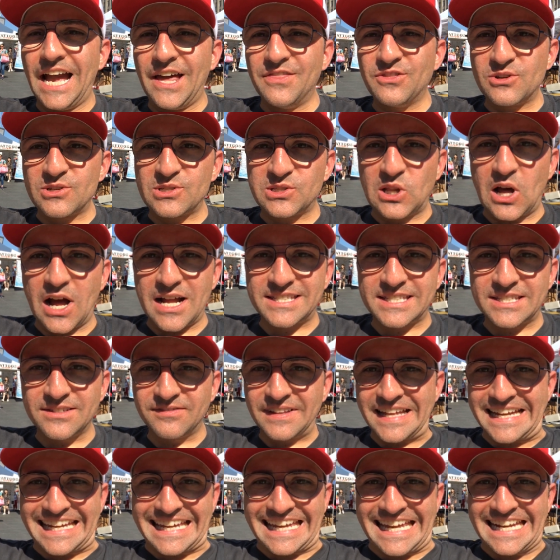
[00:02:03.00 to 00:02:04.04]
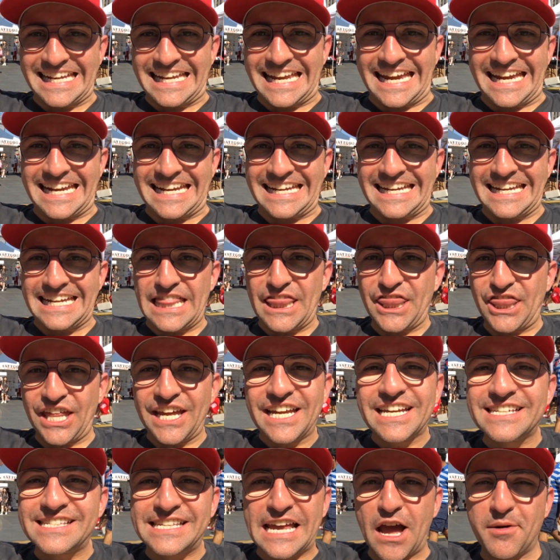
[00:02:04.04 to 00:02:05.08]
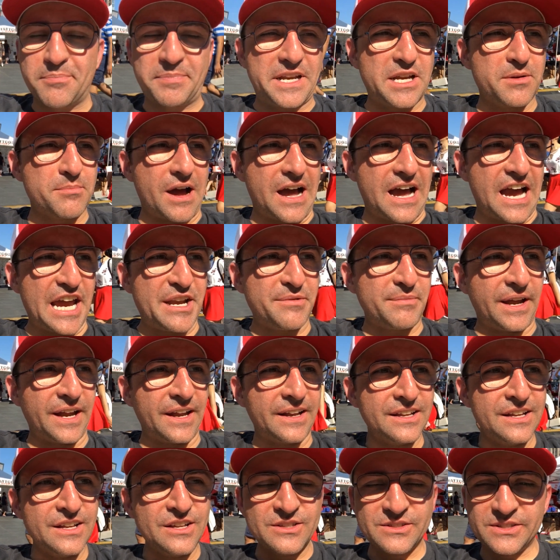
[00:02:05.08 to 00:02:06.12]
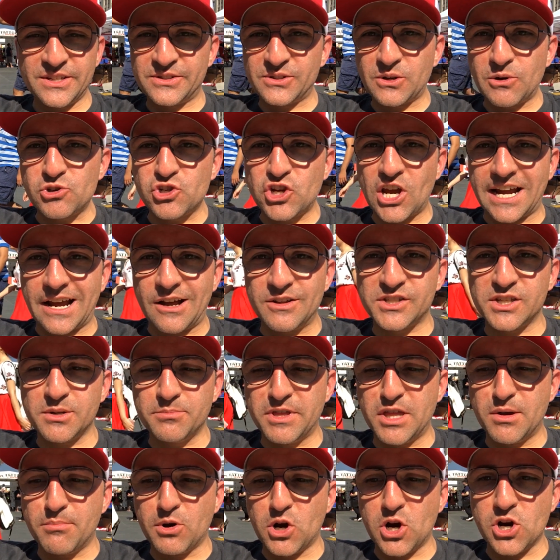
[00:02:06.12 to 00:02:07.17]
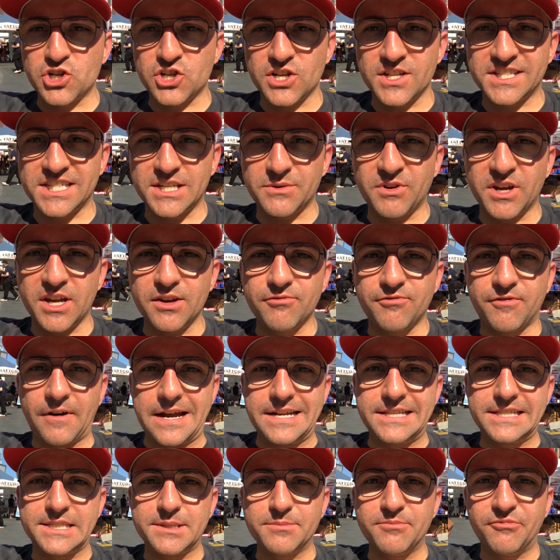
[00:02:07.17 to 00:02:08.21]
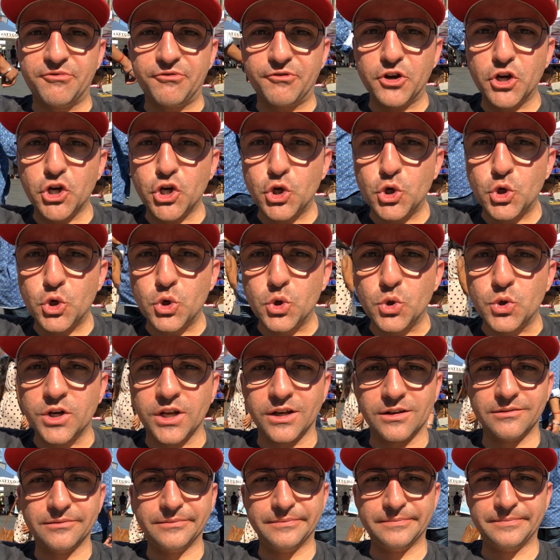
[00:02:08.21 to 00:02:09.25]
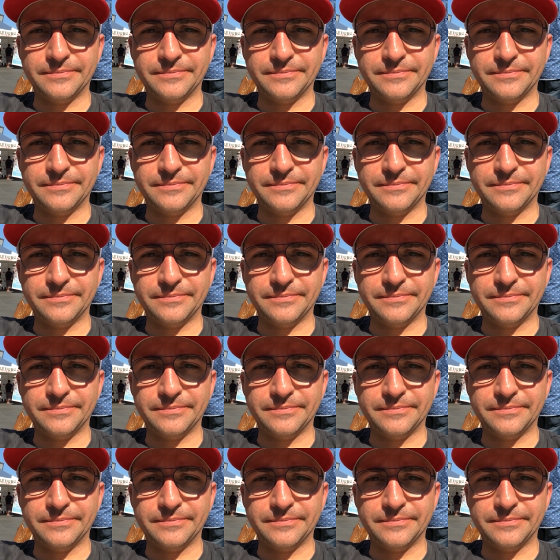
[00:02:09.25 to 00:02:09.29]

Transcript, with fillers: And there's lots of like Canadian things happening behind me. So let's go check out some of the merch and see if we can find some food.